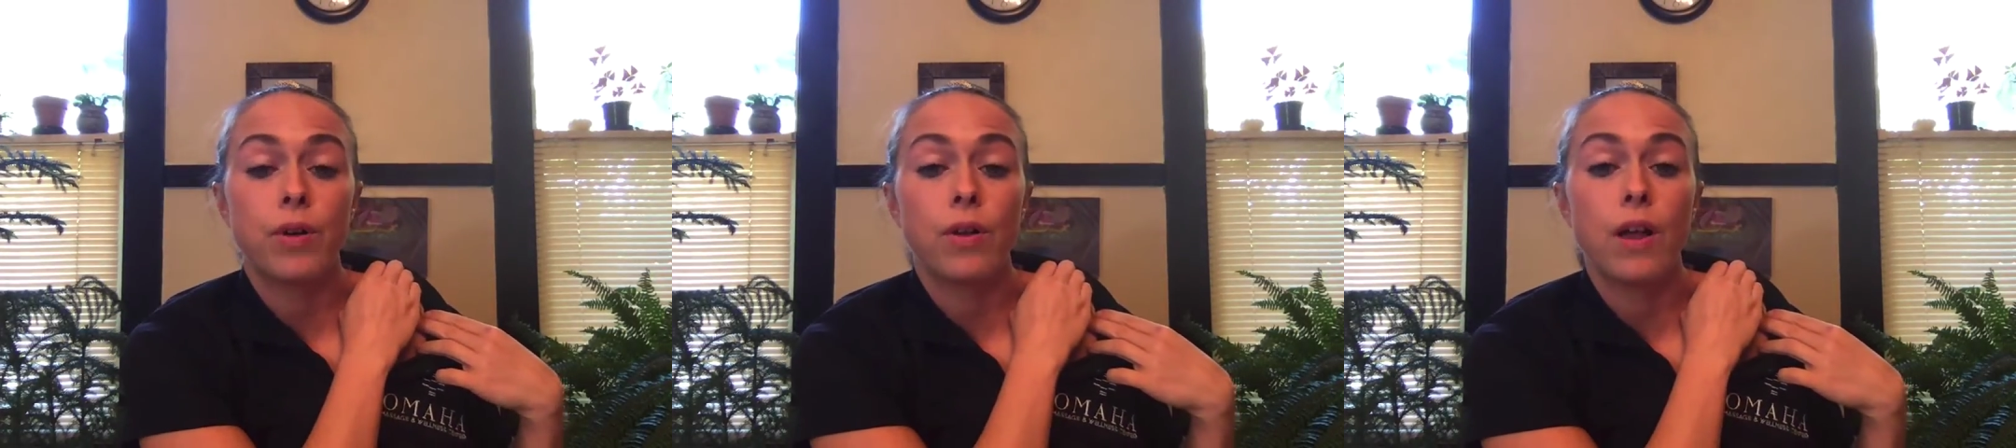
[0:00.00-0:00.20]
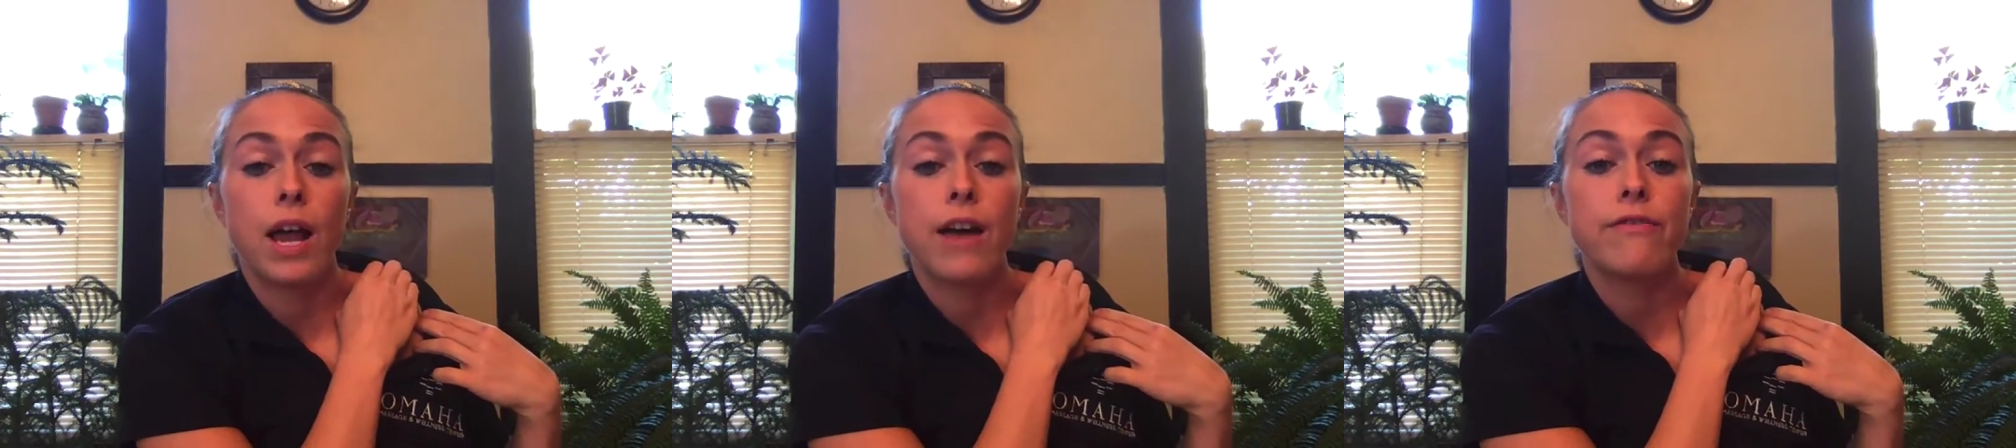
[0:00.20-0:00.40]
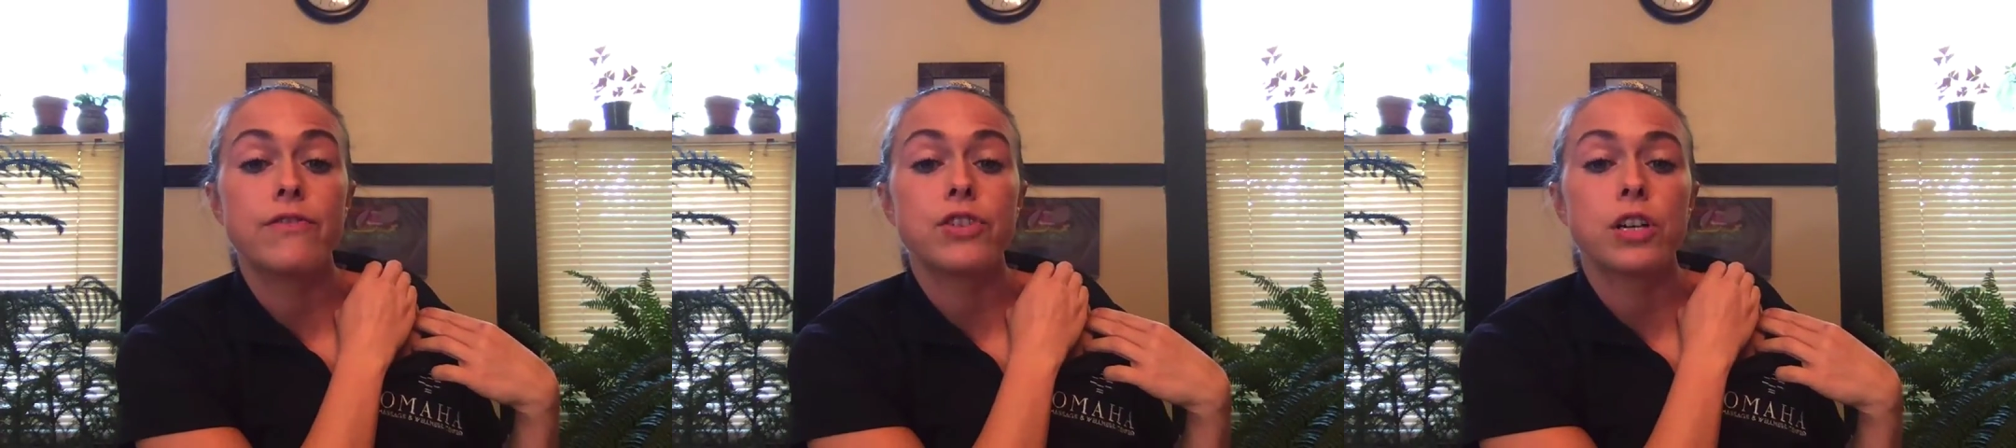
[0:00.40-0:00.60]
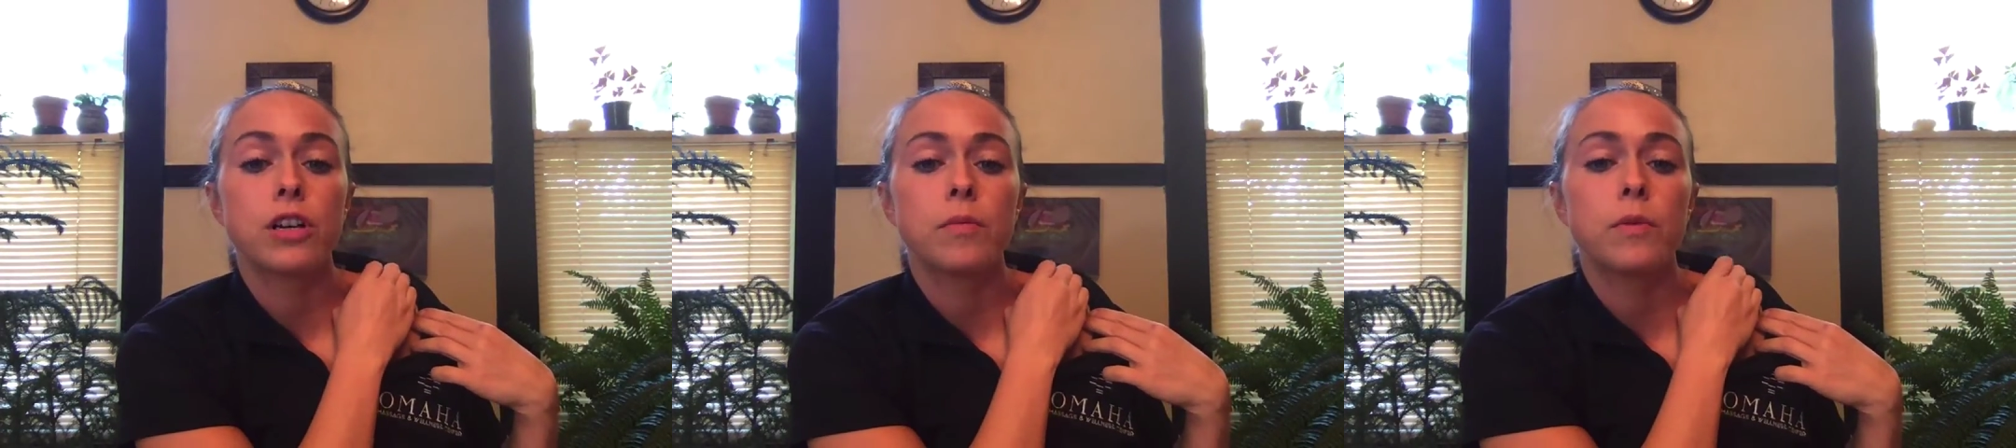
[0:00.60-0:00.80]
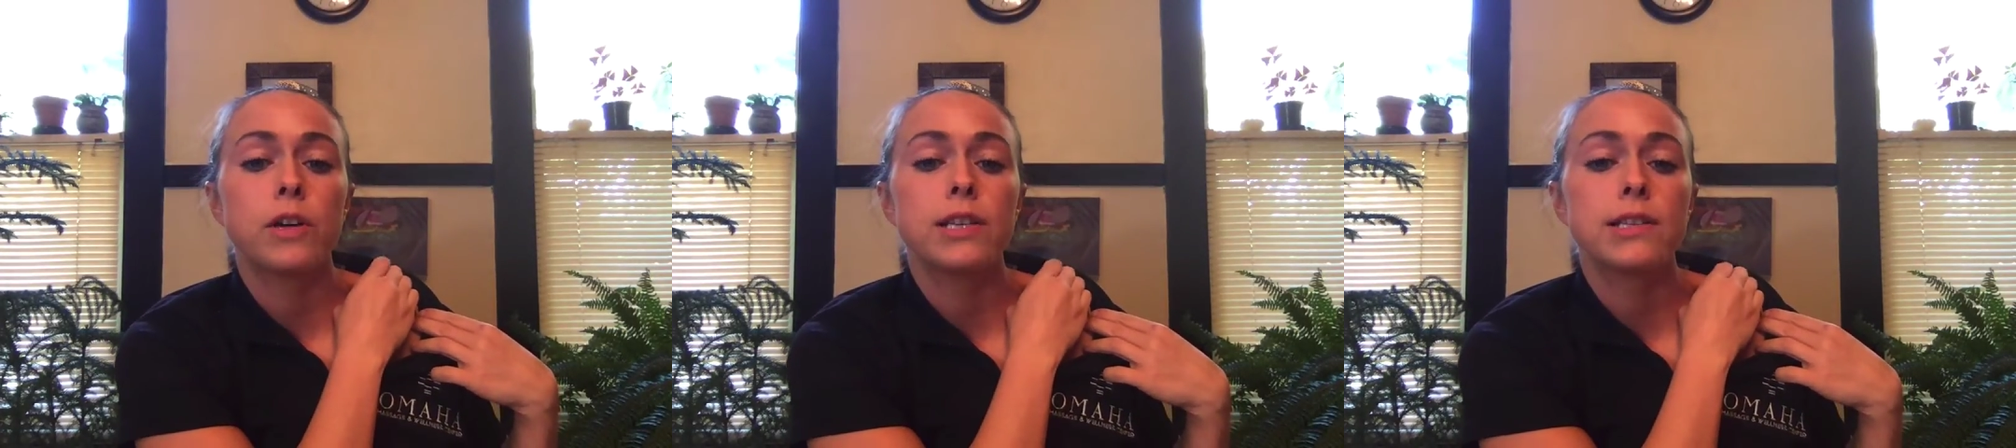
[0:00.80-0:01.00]
have trigger
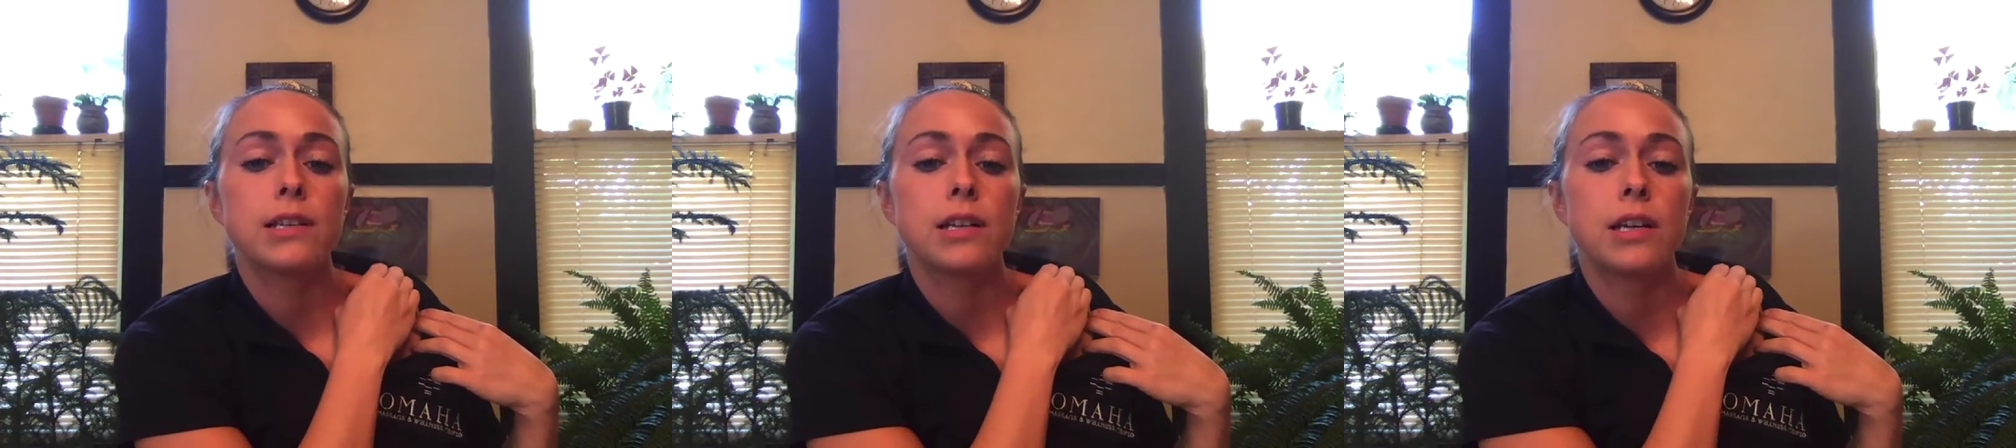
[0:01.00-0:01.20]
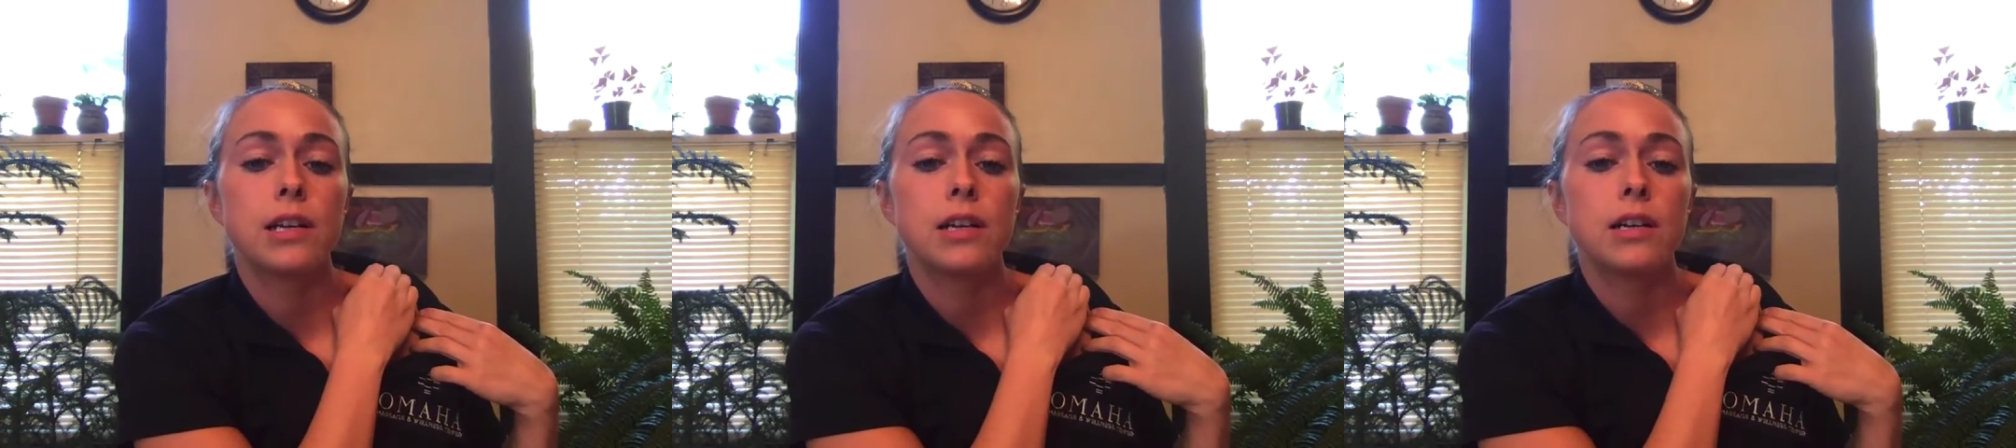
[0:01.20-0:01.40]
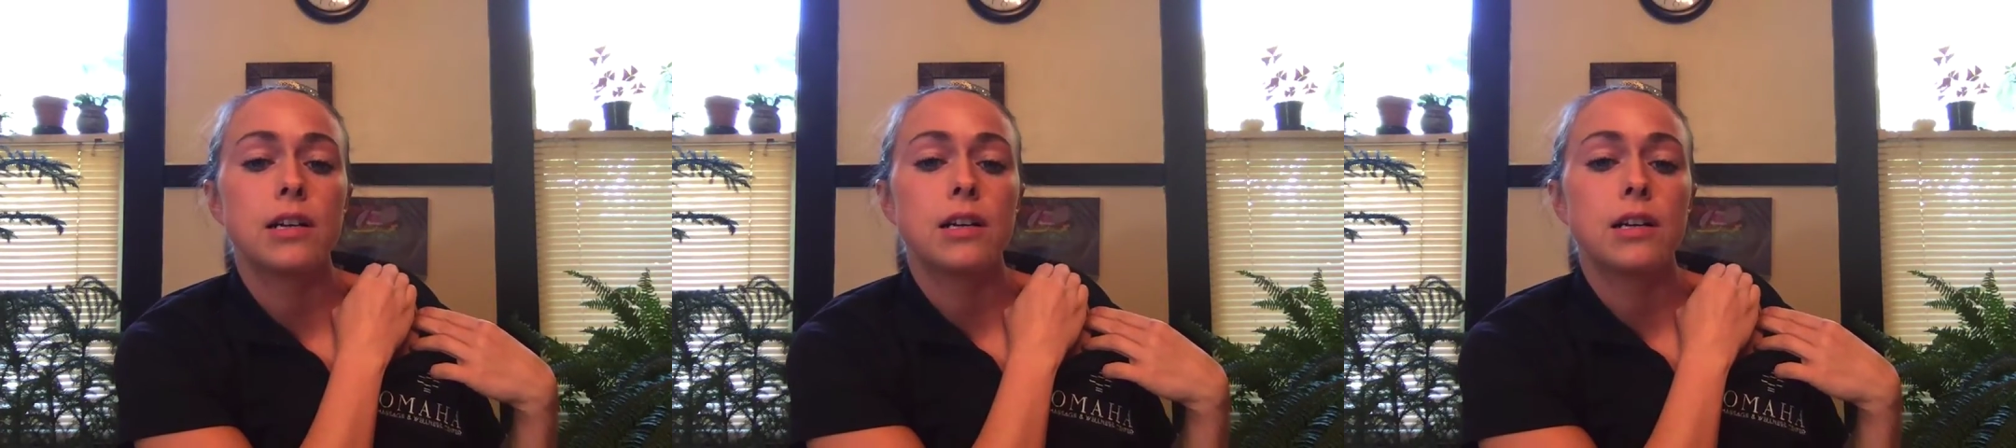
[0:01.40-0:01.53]
points in here.